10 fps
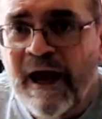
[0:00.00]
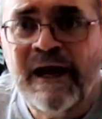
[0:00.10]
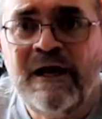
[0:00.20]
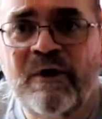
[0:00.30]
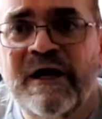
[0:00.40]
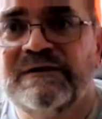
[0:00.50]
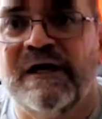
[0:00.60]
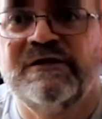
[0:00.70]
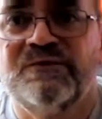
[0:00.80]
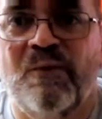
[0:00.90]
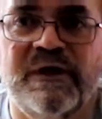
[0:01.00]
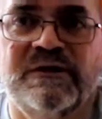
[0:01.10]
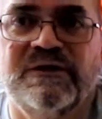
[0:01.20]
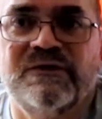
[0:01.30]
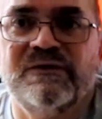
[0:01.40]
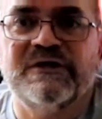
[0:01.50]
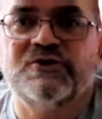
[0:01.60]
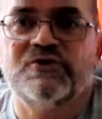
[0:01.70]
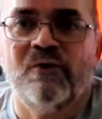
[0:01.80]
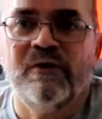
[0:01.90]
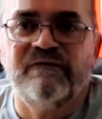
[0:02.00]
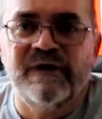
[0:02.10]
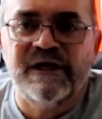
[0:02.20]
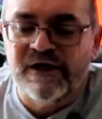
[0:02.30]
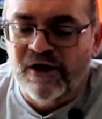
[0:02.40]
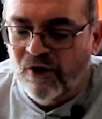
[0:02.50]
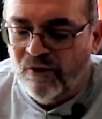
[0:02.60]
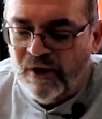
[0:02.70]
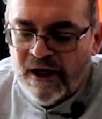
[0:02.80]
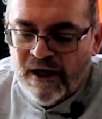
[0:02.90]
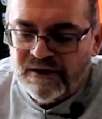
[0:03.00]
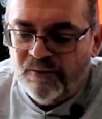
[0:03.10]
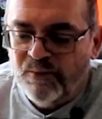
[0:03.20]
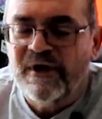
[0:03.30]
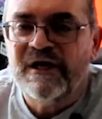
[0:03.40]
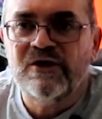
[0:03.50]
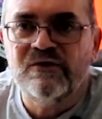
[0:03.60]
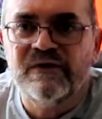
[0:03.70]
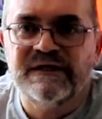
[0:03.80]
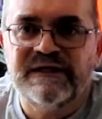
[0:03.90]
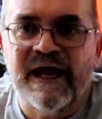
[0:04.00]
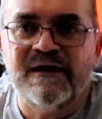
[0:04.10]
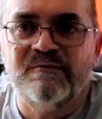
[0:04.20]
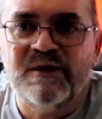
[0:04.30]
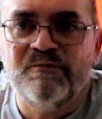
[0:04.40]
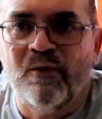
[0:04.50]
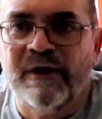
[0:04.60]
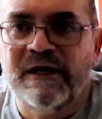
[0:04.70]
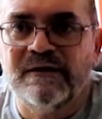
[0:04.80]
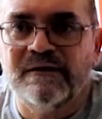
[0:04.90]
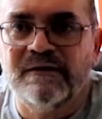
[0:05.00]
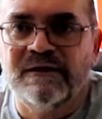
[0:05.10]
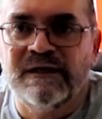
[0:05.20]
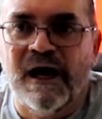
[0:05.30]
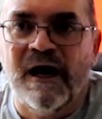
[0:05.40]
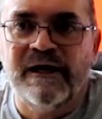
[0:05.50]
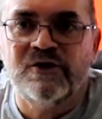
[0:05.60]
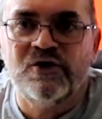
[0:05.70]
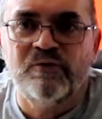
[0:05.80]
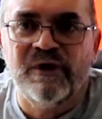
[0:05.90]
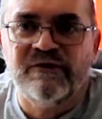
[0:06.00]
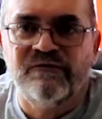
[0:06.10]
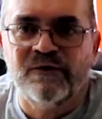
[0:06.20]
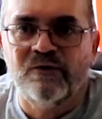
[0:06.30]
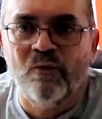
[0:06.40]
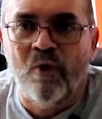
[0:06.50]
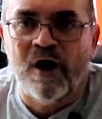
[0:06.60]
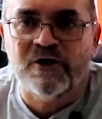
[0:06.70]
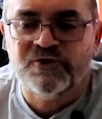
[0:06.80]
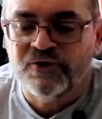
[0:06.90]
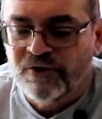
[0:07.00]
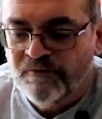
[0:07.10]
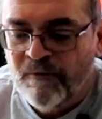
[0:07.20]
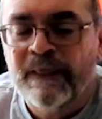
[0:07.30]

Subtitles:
Anyways, I just wanted to do this short video to bring you the Danby 0.9 cubic foot washer.